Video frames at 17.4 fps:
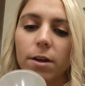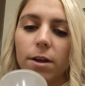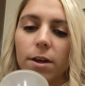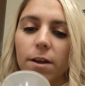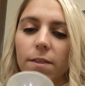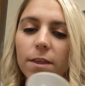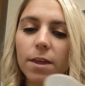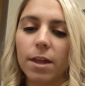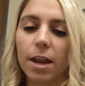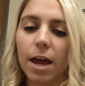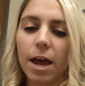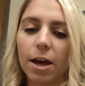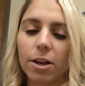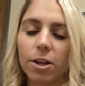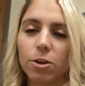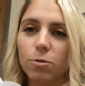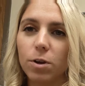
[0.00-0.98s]
And then
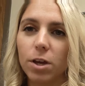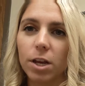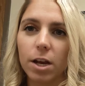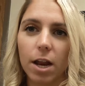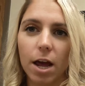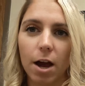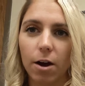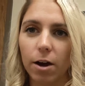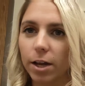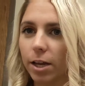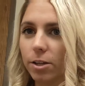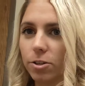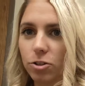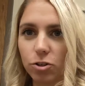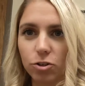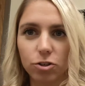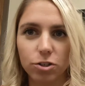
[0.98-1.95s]
how do you get it out? I
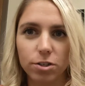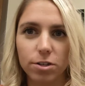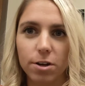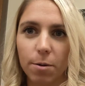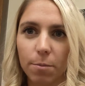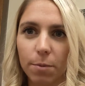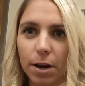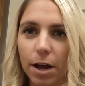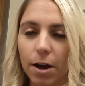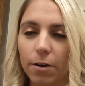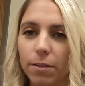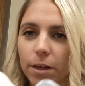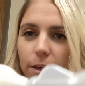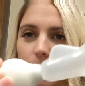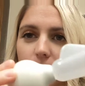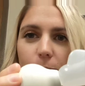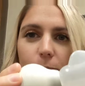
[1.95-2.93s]
guess you just dump it out.
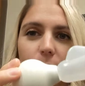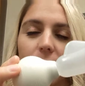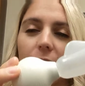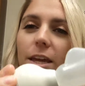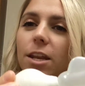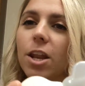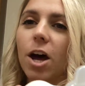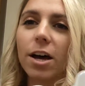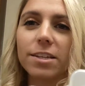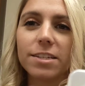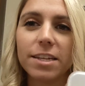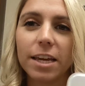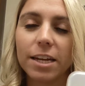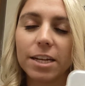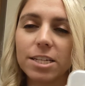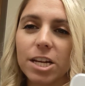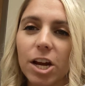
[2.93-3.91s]
Like, not
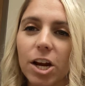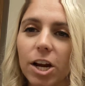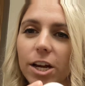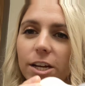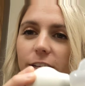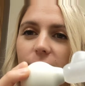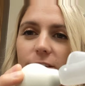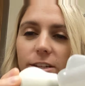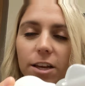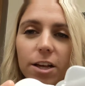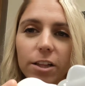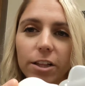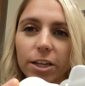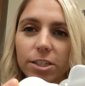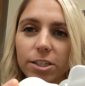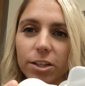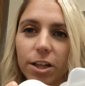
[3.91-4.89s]
sanitary, doesn't
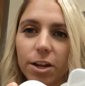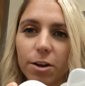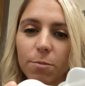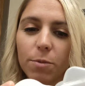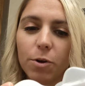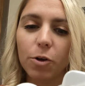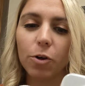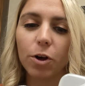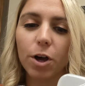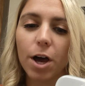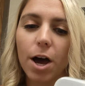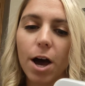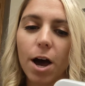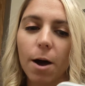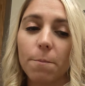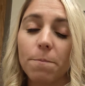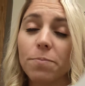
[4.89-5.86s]
collect a lot of milk,
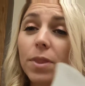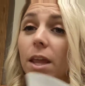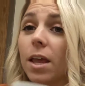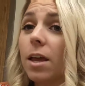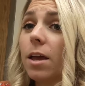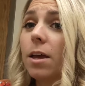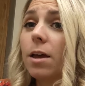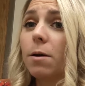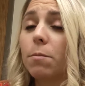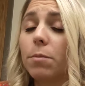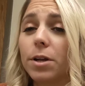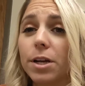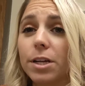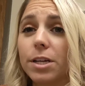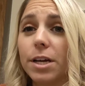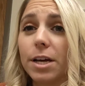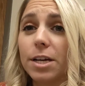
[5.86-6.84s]
but
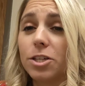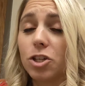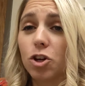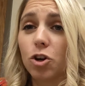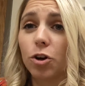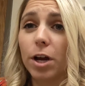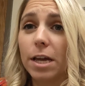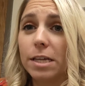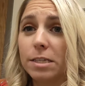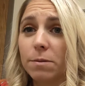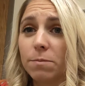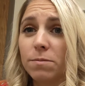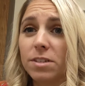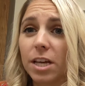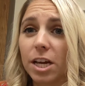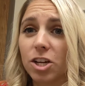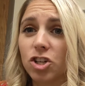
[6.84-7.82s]
it does create some
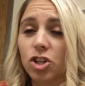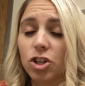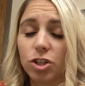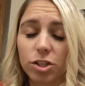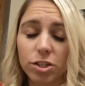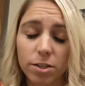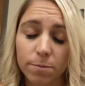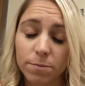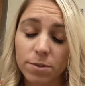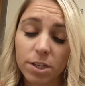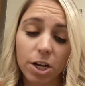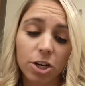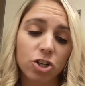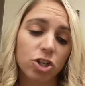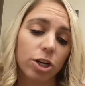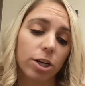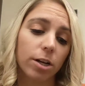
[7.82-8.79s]

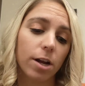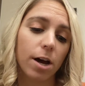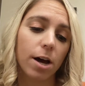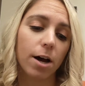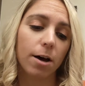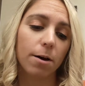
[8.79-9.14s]
suction.